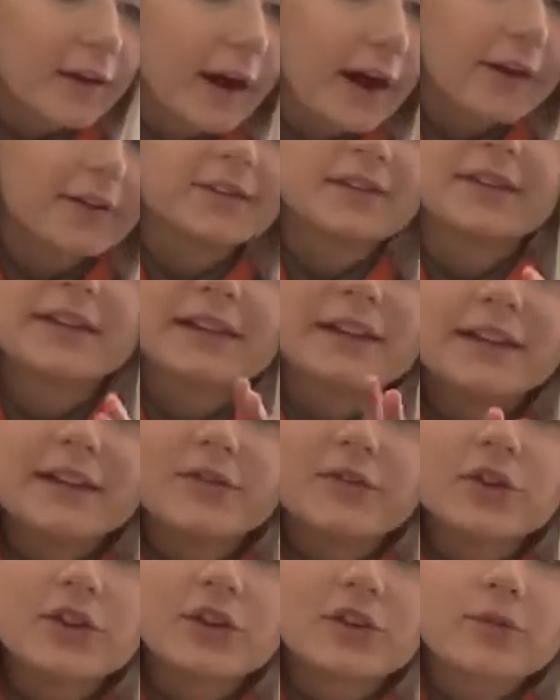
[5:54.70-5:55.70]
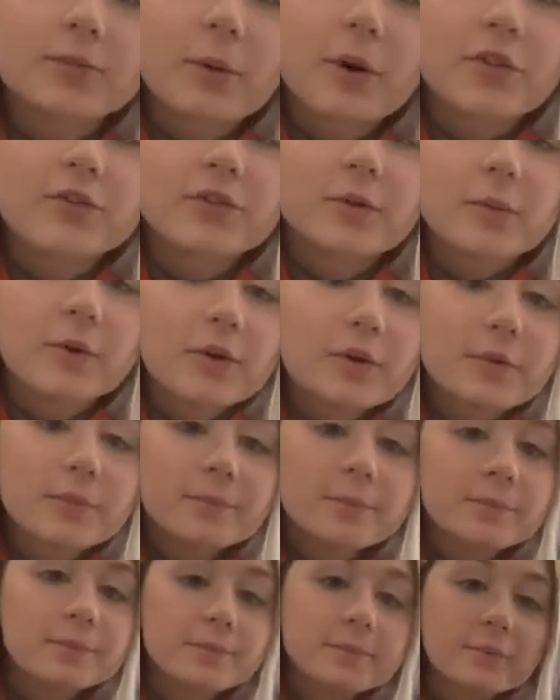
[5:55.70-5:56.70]
as even as possible,
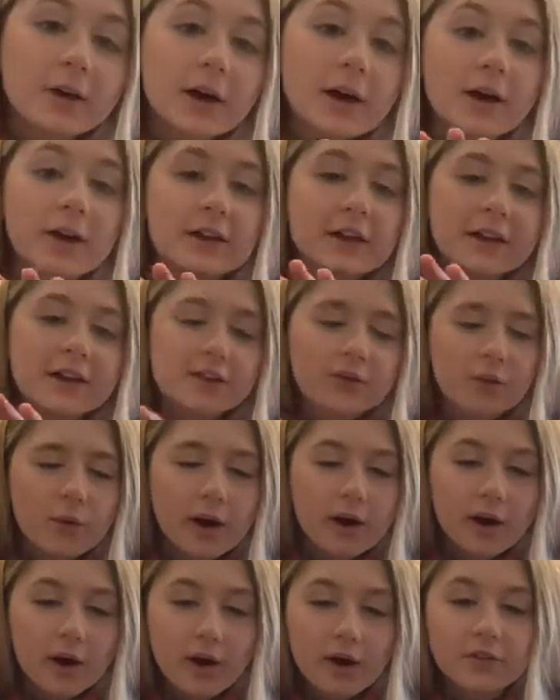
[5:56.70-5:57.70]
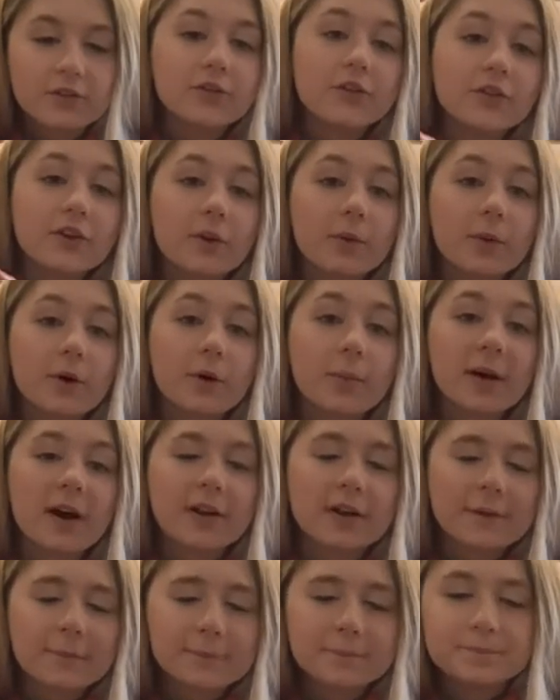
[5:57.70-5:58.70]
but it's quite hard, so don't worry about
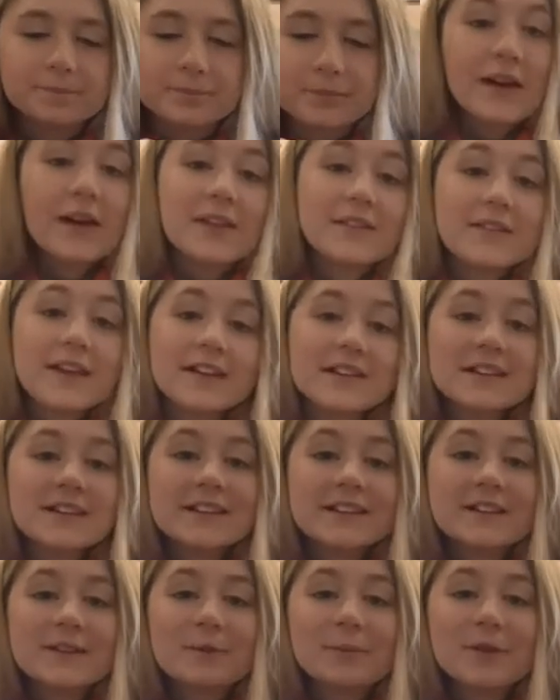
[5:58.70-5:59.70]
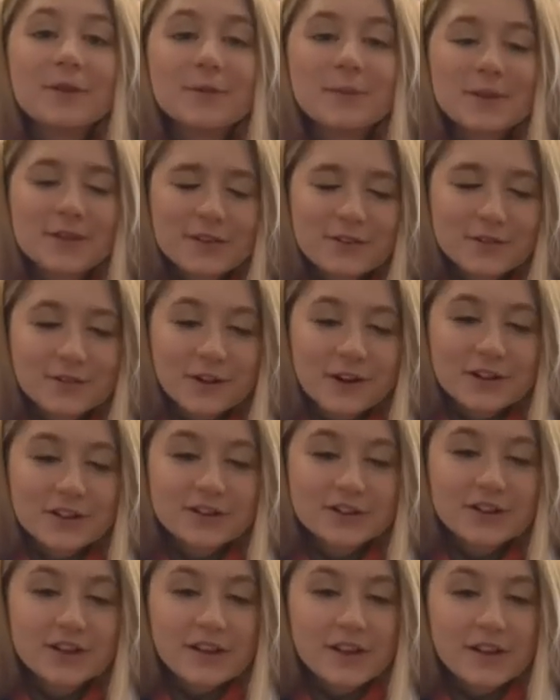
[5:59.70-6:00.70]
it. Then you need to put them in the
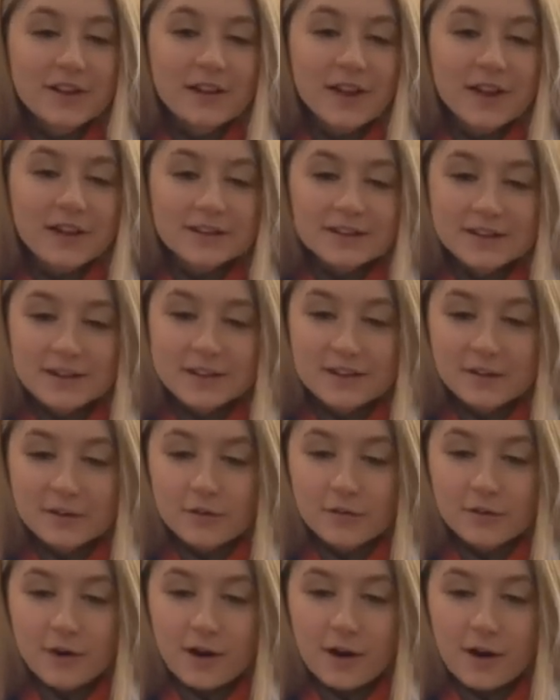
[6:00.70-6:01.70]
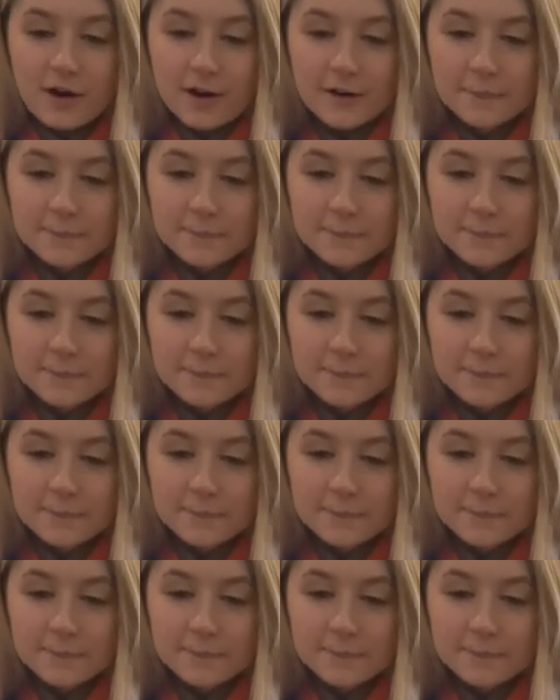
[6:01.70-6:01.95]
fridge so that they solidify